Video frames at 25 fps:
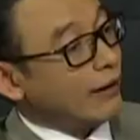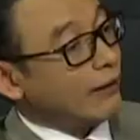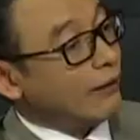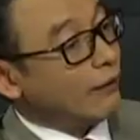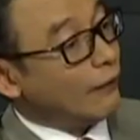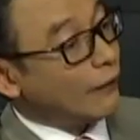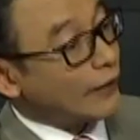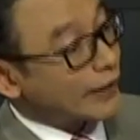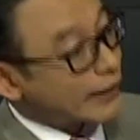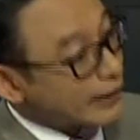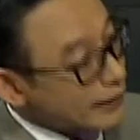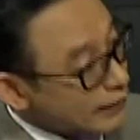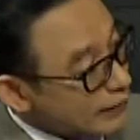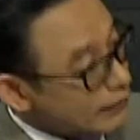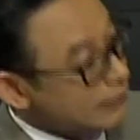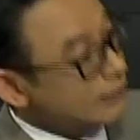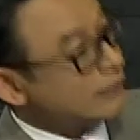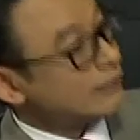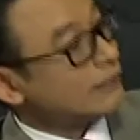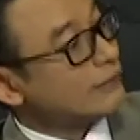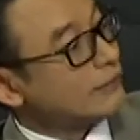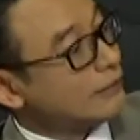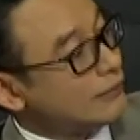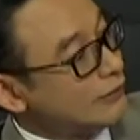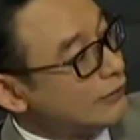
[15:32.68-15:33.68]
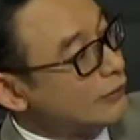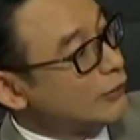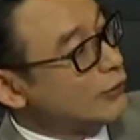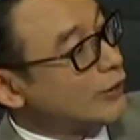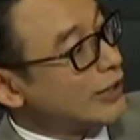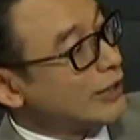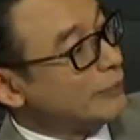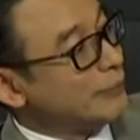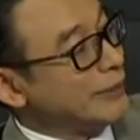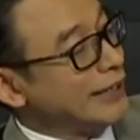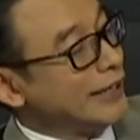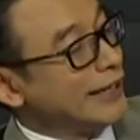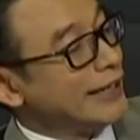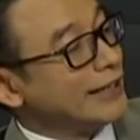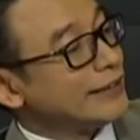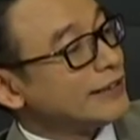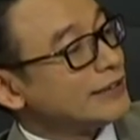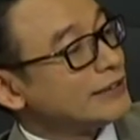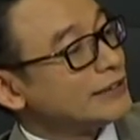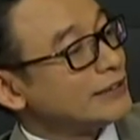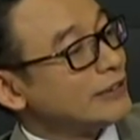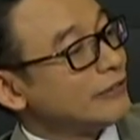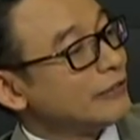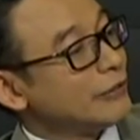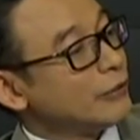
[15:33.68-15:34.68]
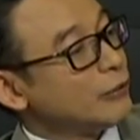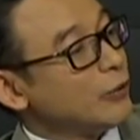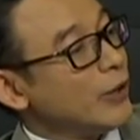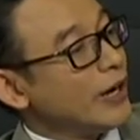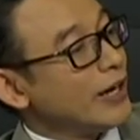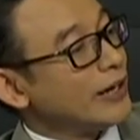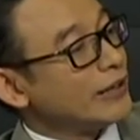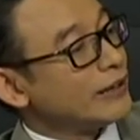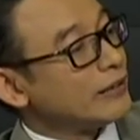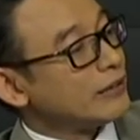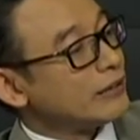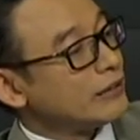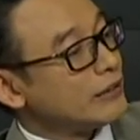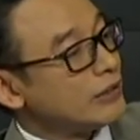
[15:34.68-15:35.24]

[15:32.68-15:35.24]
okay, you can be haters if you want,